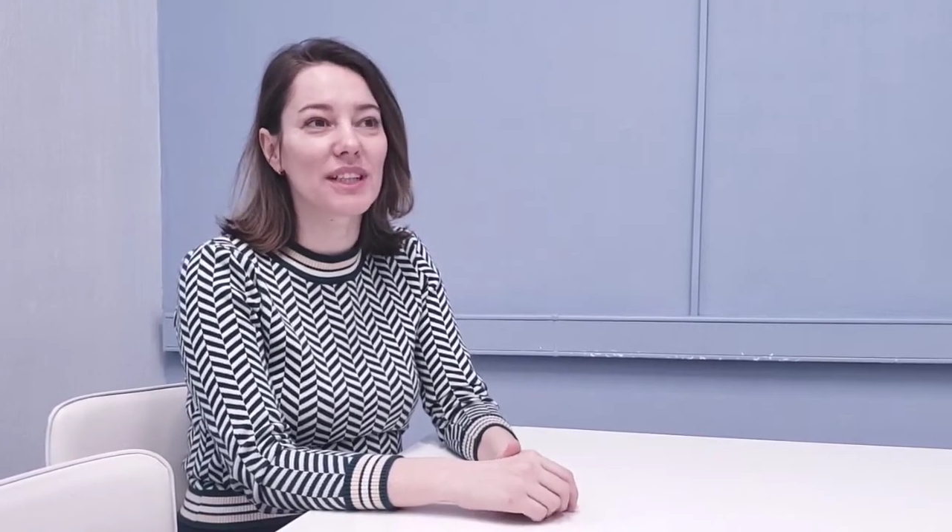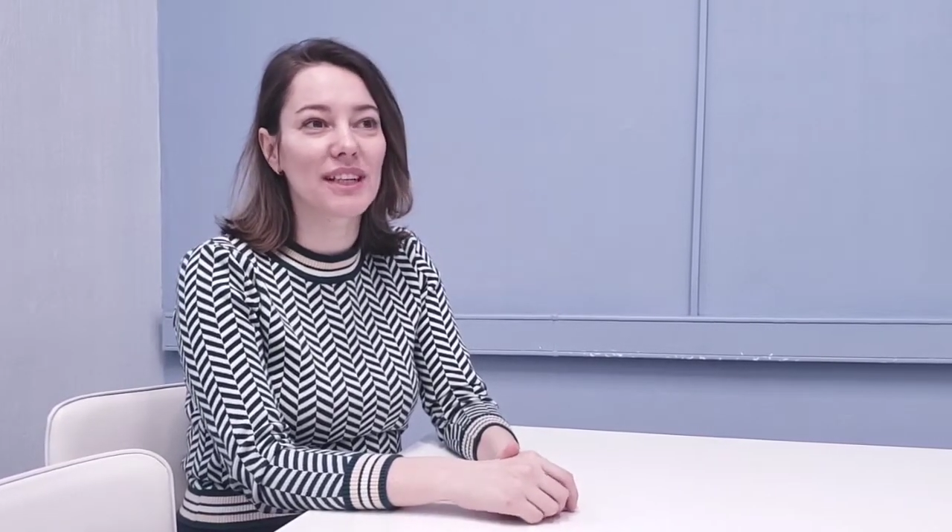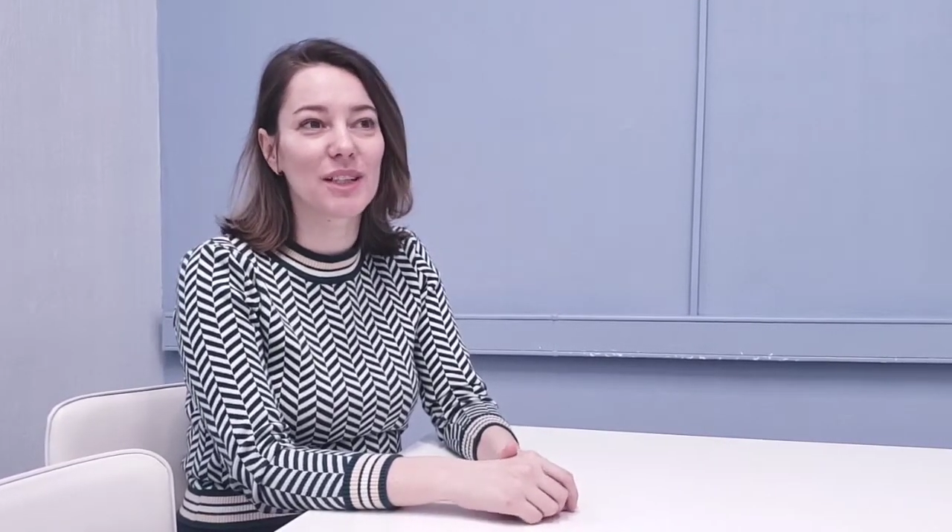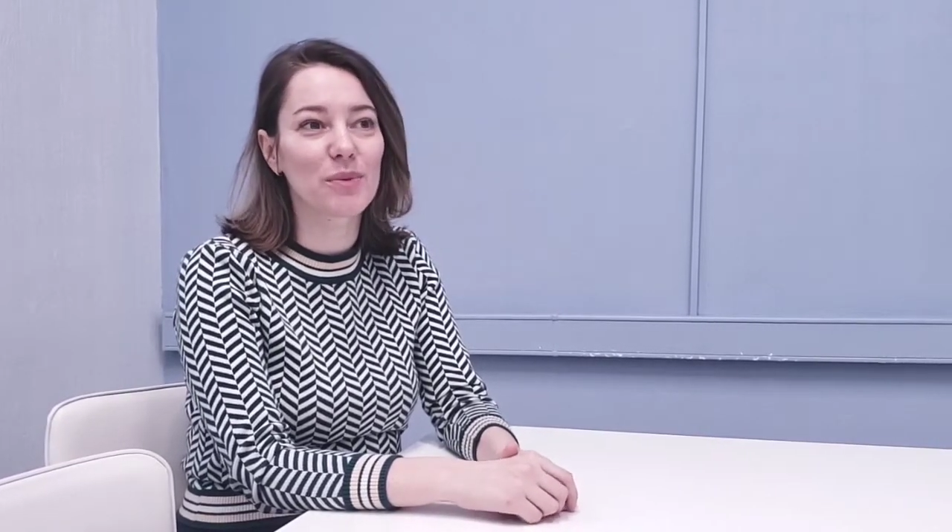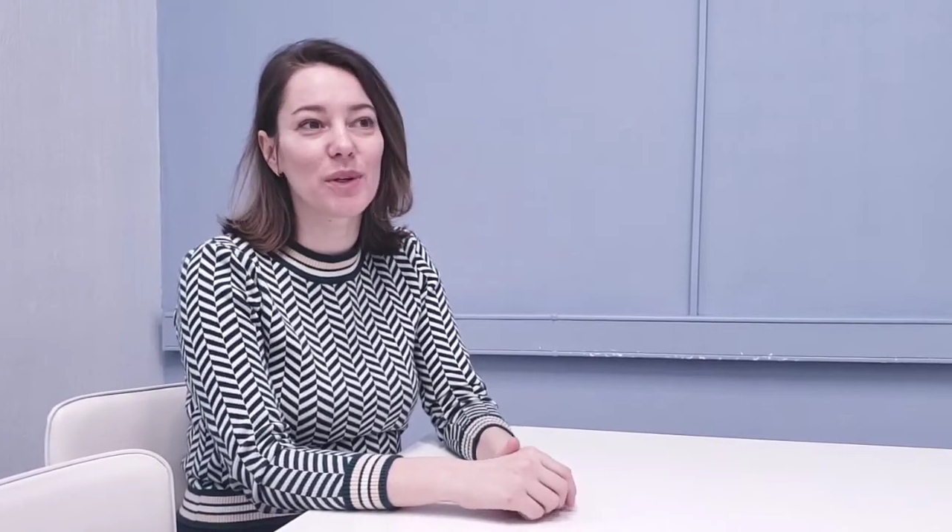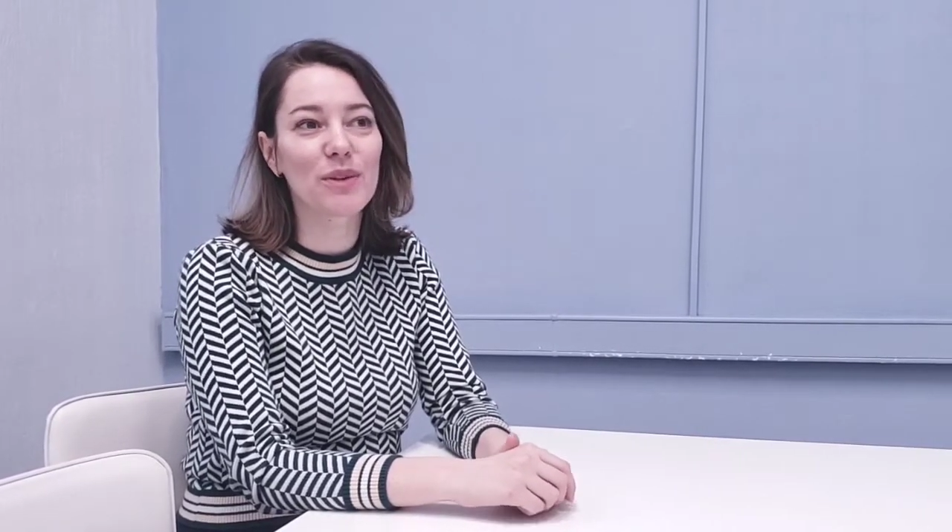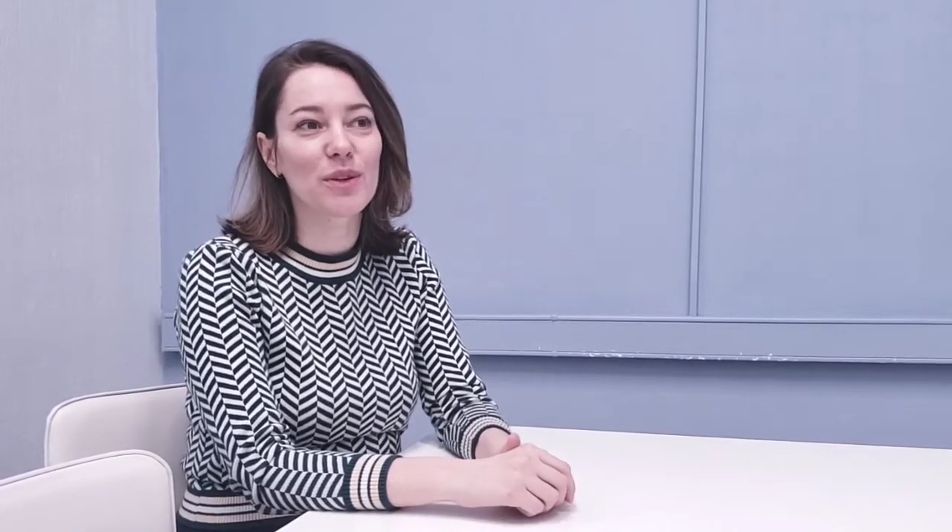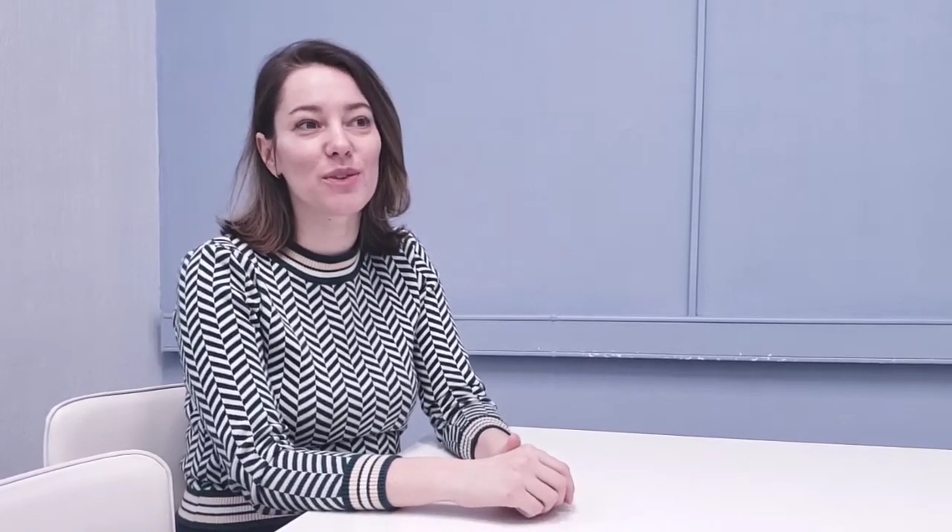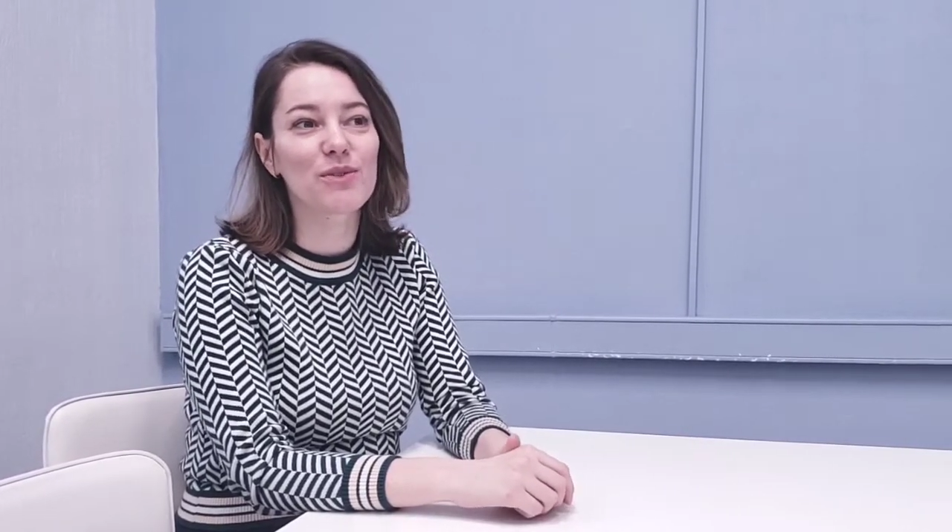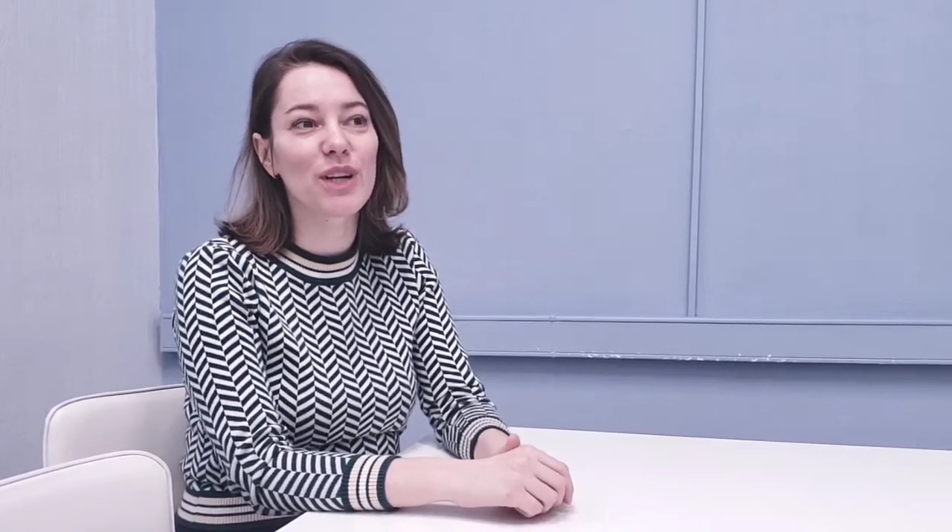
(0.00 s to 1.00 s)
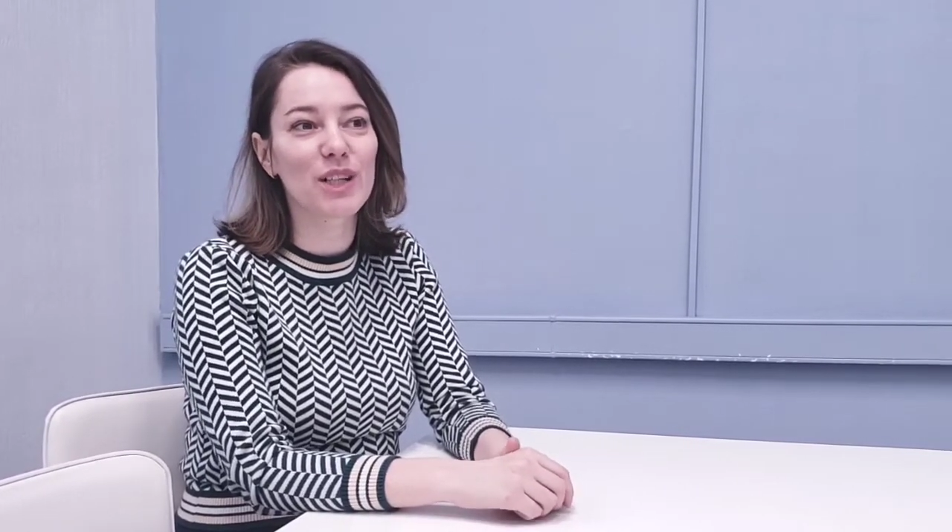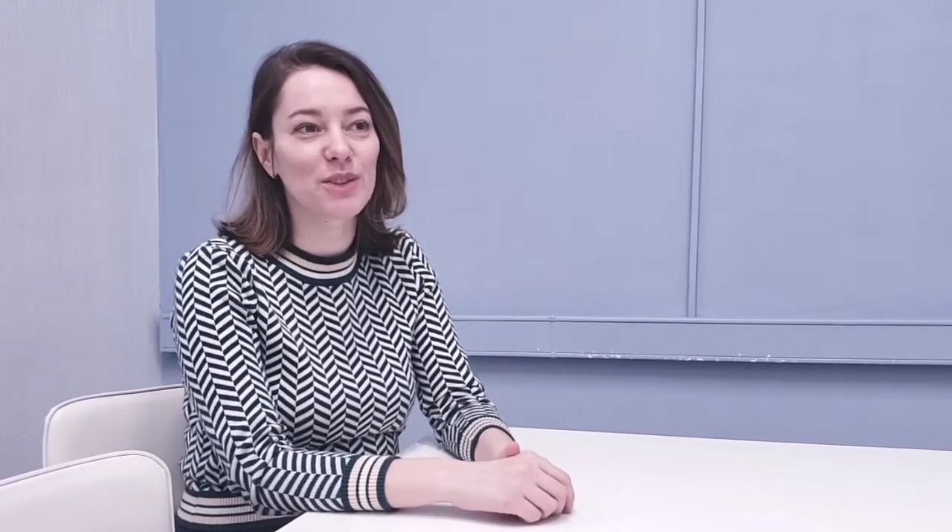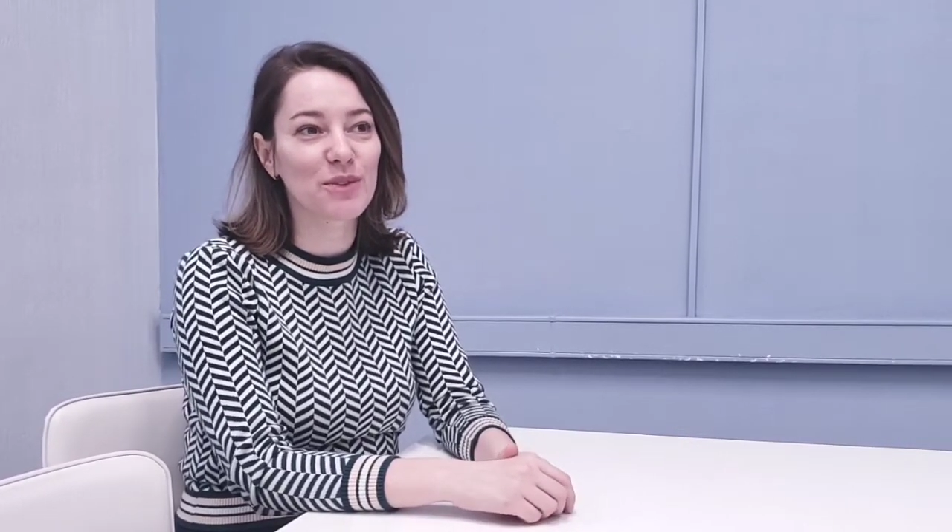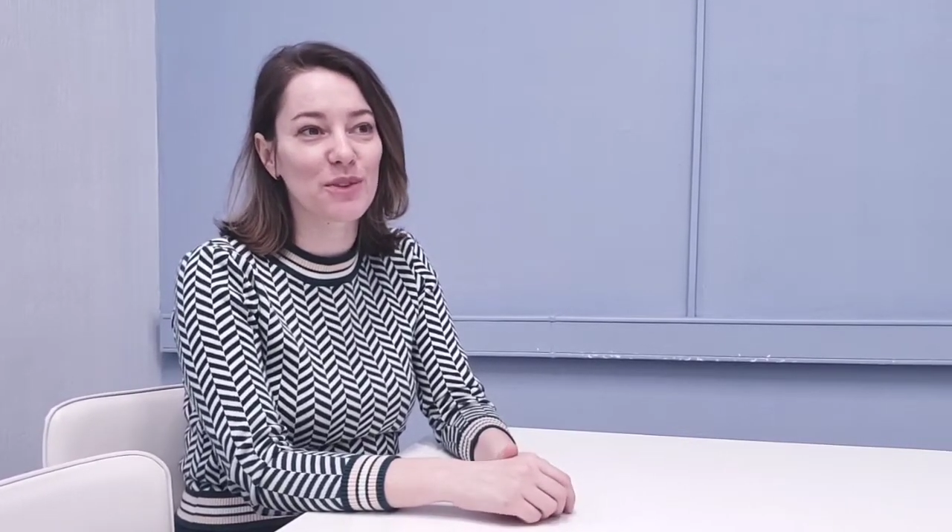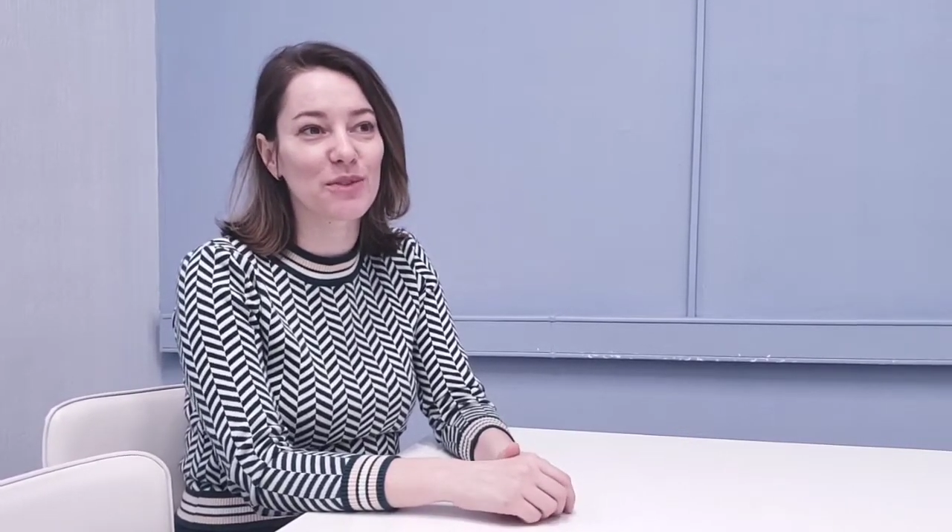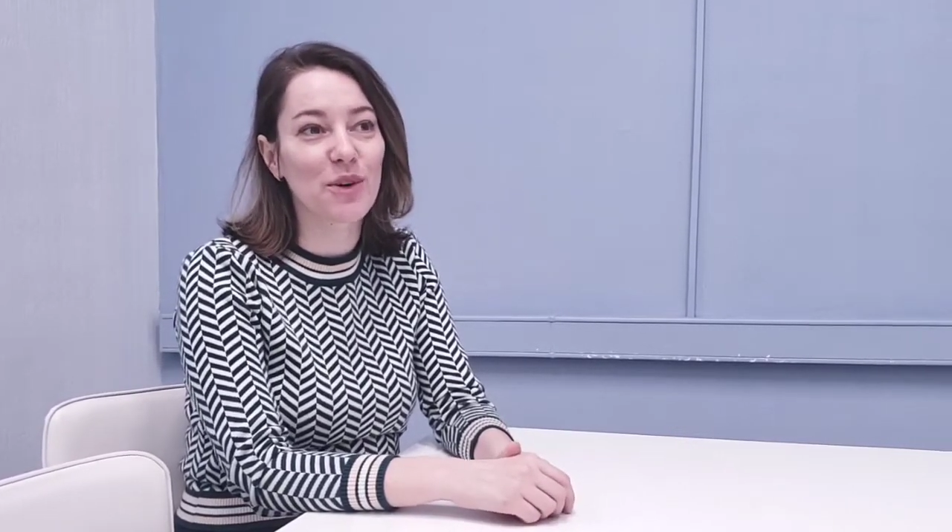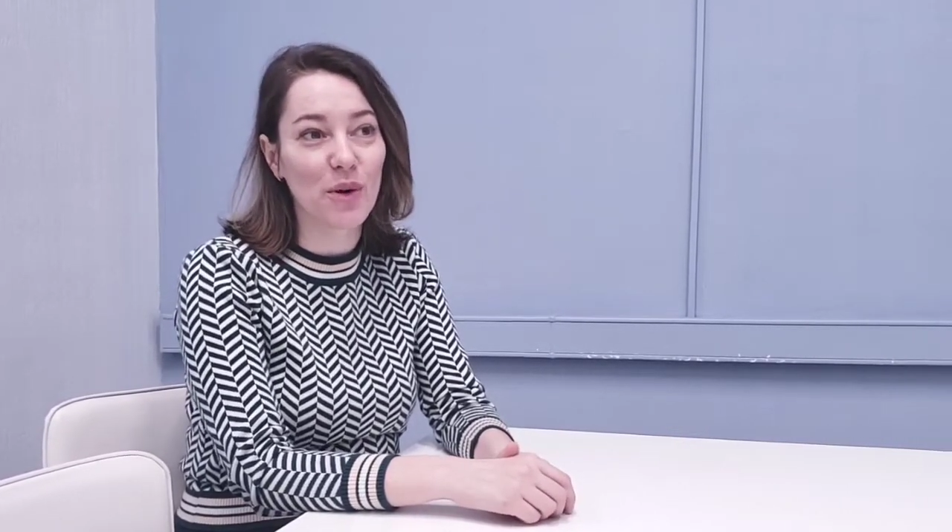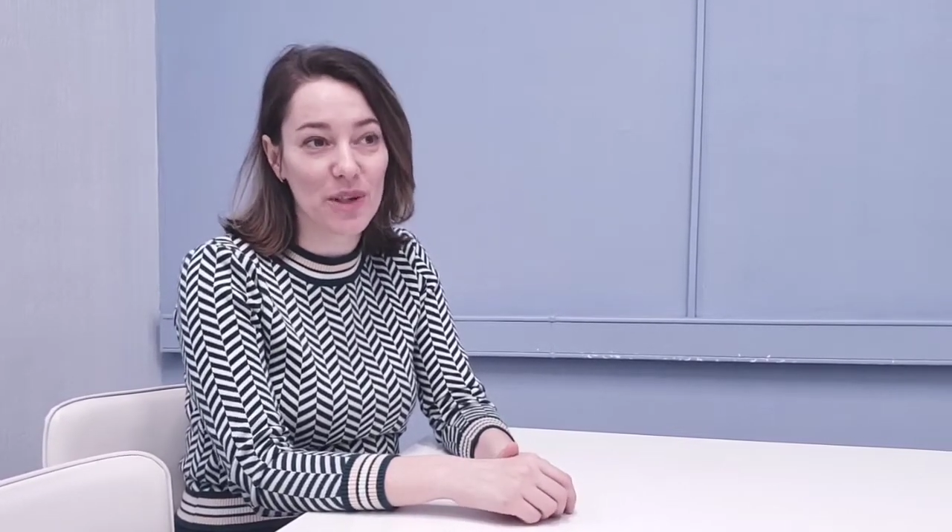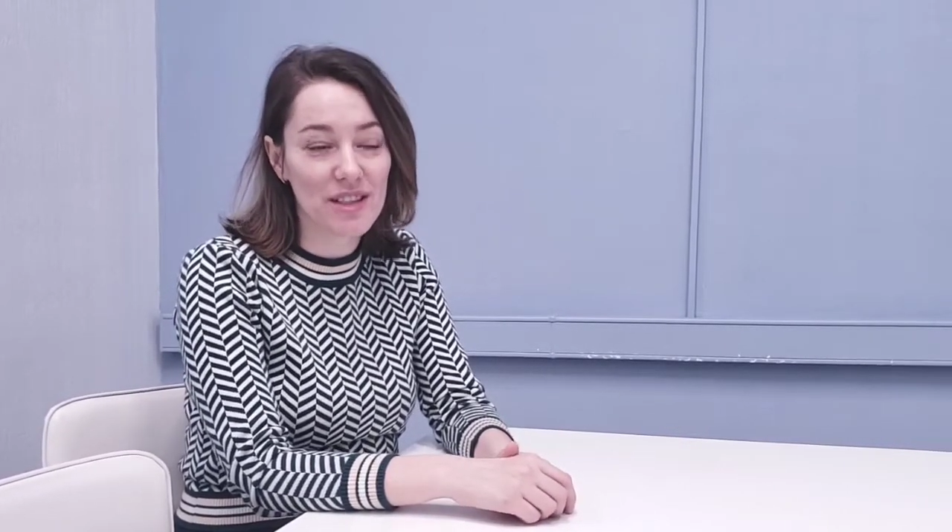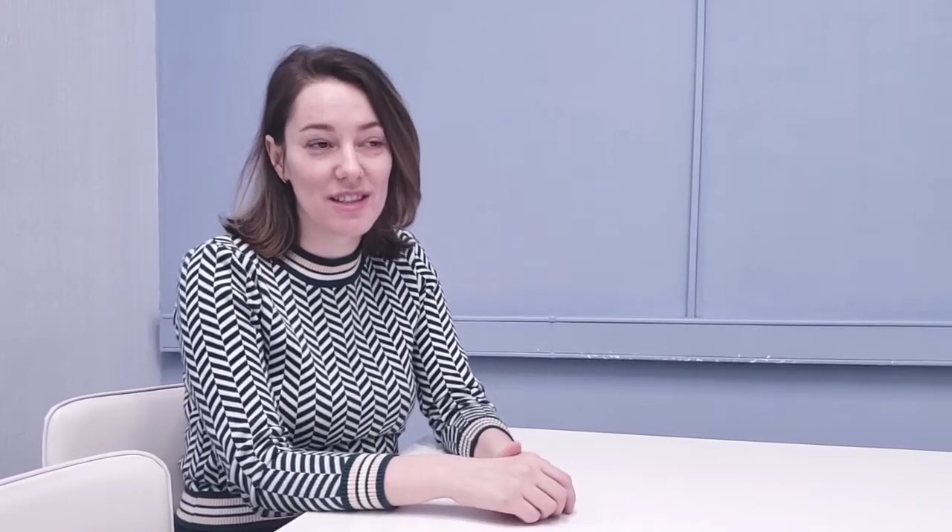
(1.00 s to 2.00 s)
it will not run to the
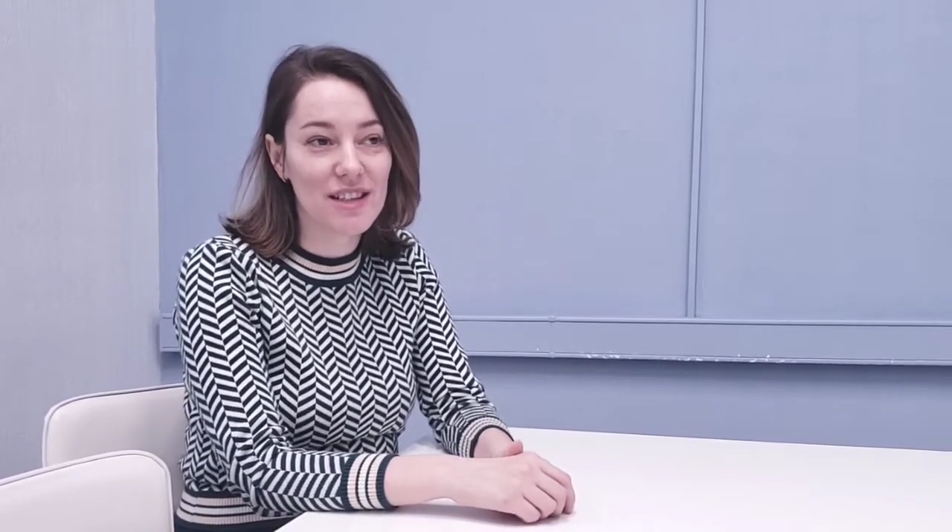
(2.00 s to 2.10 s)
forest.